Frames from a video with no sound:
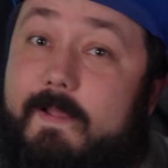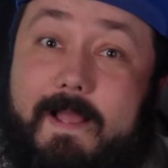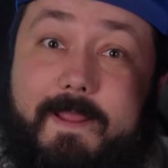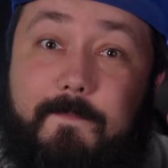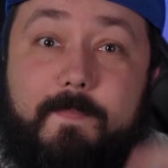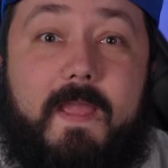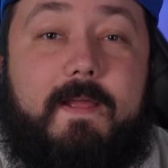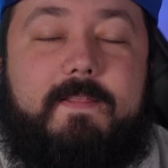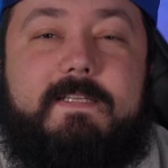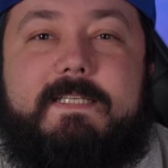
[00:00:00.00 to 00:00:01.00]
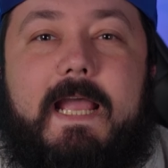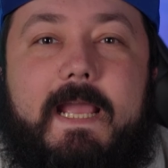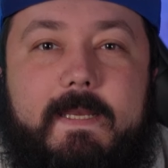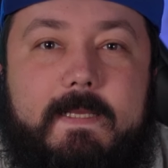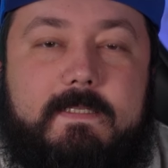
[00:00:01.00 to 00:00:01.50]
Hi, this
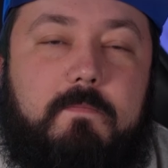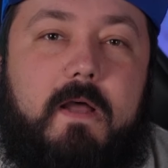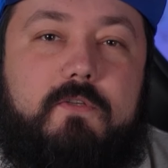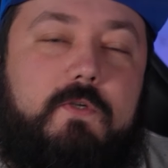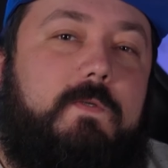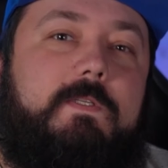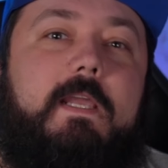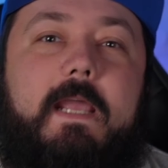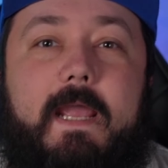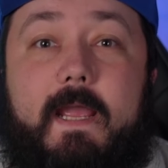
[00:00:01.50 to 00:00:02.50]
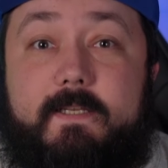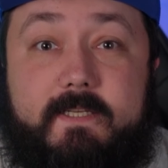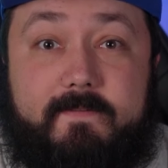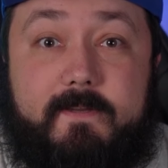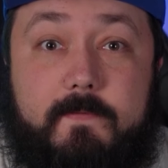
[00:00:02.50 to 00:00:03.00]
guide is about choosing a
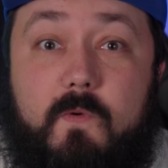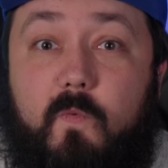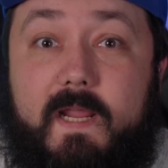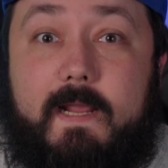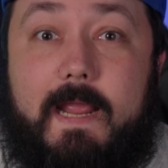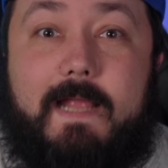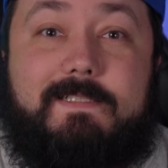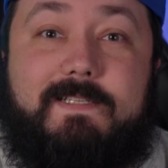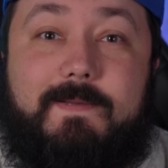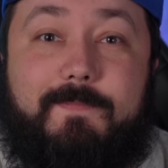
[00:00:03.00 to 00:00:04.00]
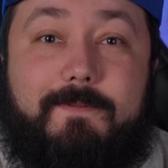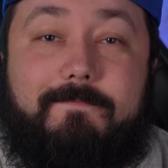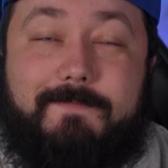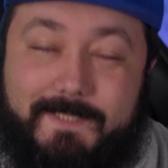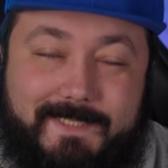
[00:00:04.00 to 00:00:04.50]
TV, quick and simple.
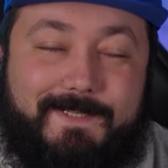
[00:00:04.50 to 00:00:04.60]
Let's